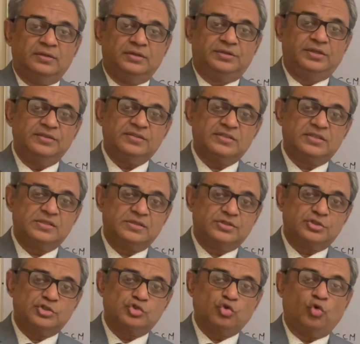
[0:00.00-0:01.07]
this
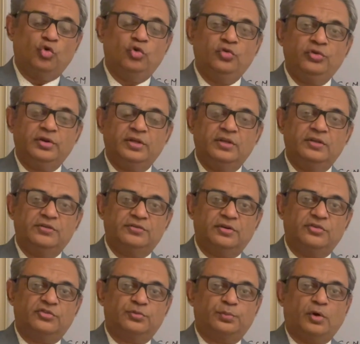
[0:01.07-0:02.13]
stone is
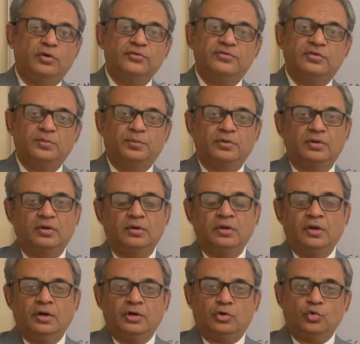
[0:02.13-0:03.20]
responsible
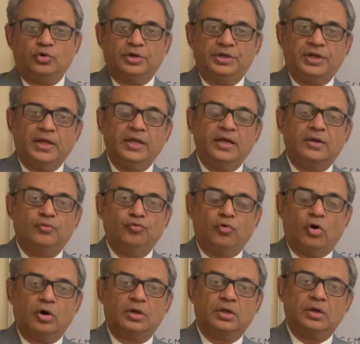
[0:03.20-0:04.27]
to take
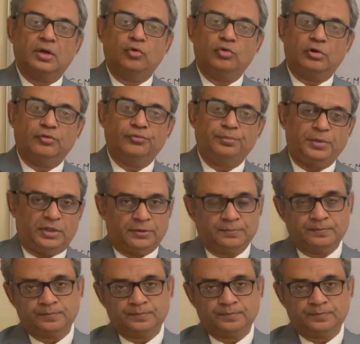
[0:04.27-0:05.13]
water out of me.